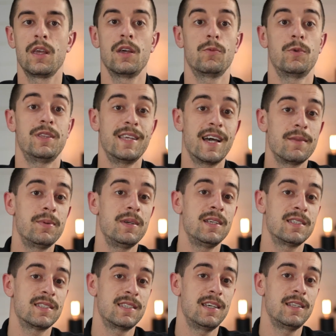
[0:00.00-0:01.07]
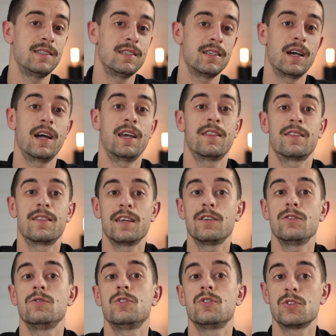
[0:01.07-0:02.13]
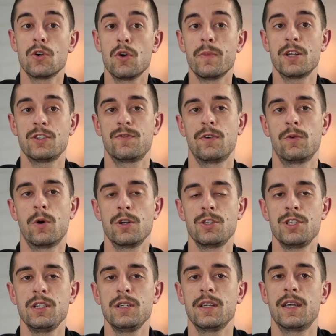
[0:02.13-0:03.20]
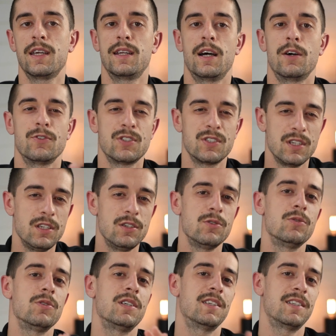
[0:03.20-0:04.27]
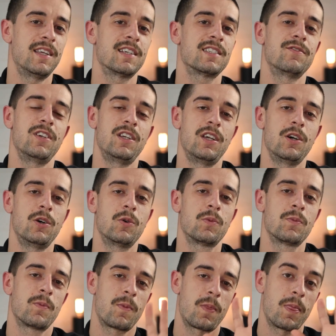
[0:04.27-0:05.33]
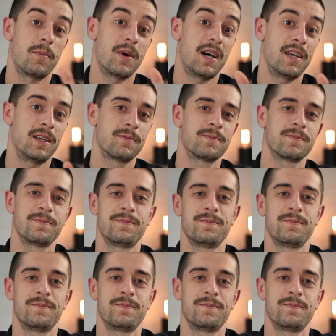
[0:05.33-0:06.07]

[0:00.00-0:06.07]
With that being said, I thank you so much for watching and I'll see you in the next video. Bye.